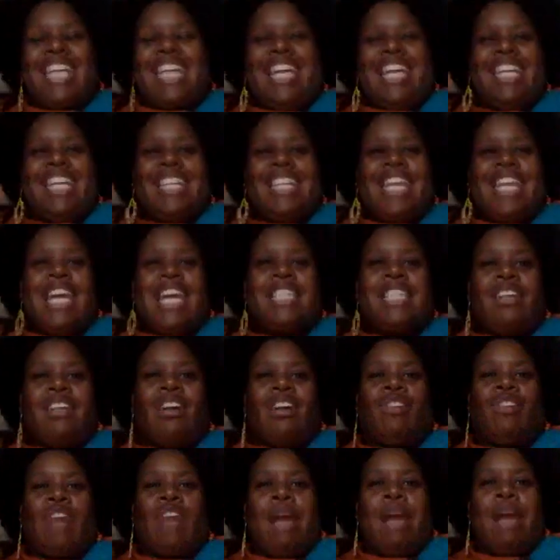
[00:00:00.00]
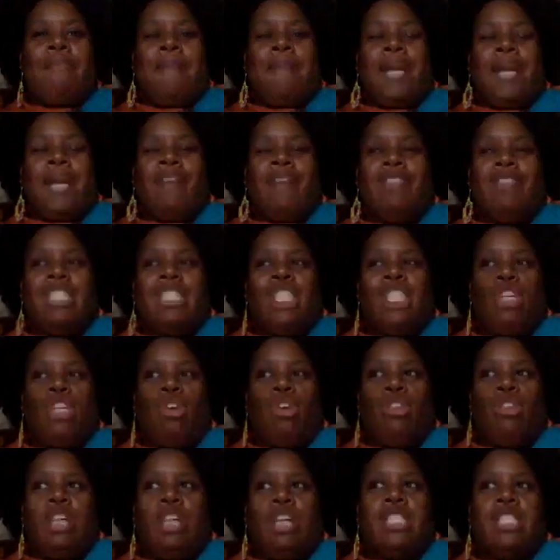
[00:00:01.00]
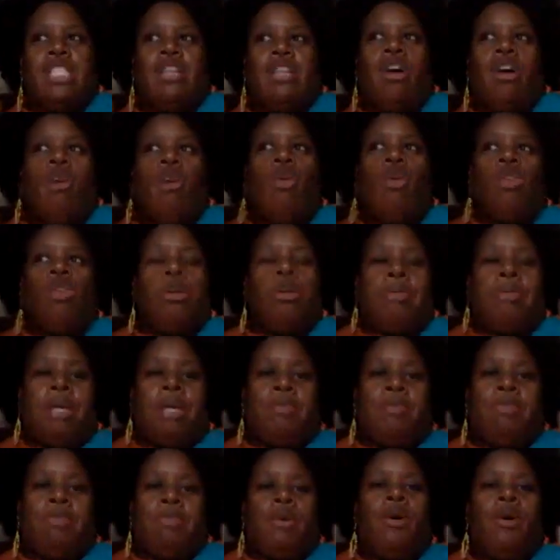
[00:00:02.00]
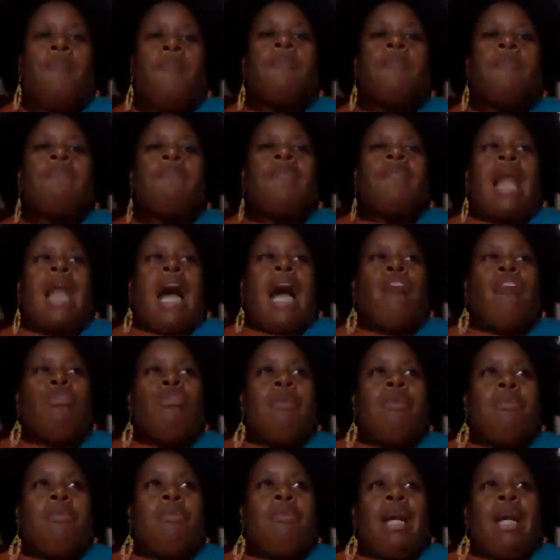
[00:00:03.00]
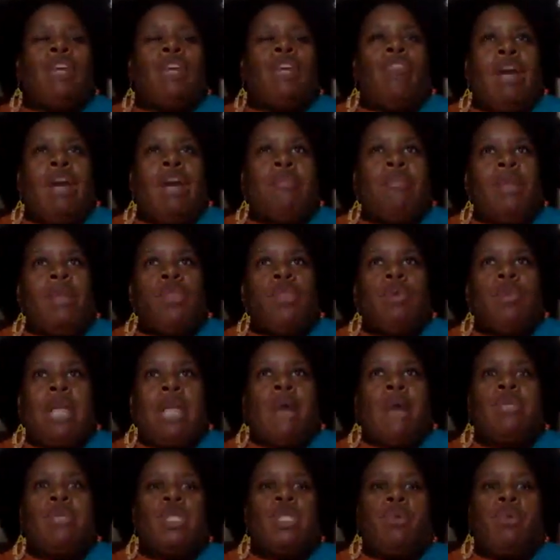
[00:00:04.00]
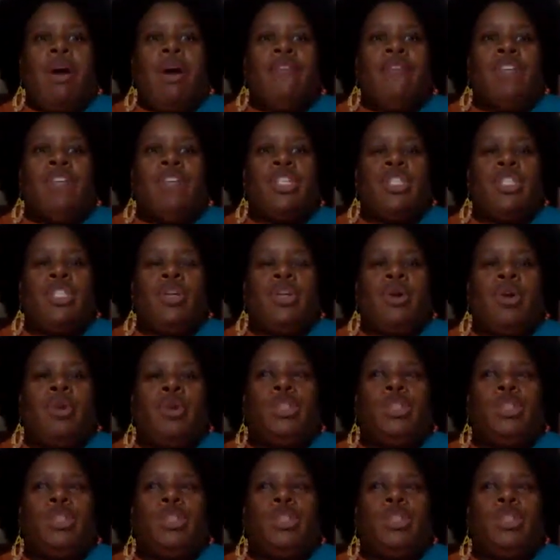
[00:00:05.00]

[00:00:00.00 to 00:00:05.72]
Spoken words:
the things our grandparents told us, our older people. I remember my grandmother, when I was 12 years old,